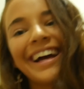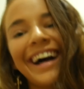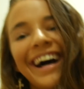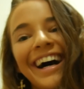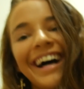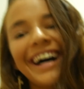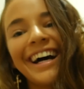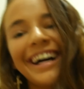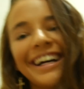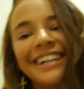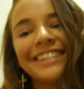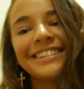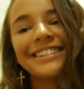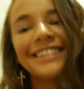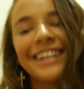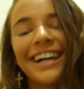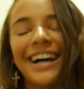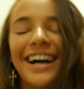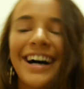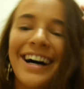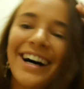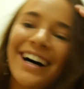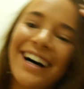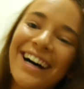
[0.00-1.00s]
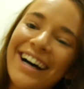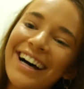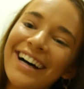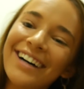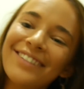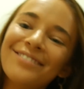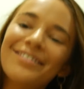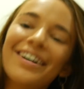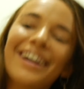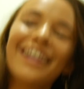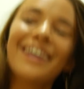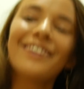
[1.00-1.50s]
guys, my
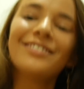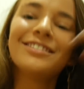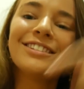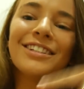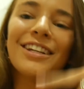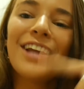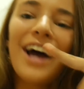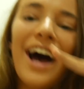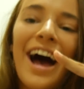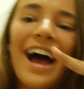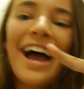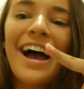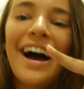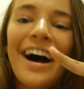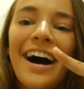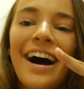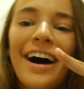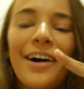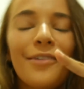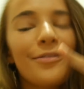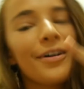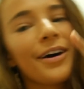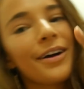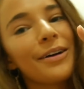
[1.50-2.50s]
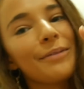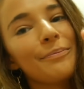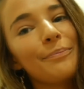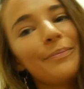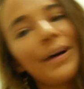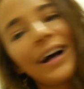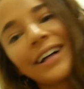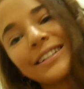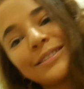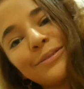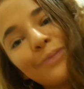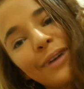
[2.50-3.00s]
name's Shaniah. Welcome
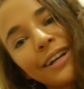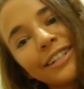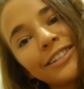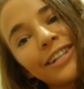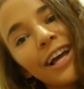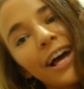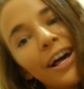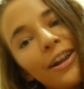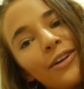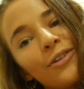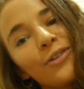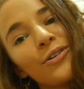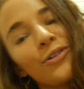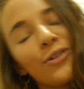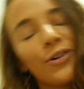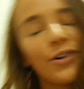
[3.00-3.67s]
back to my channel,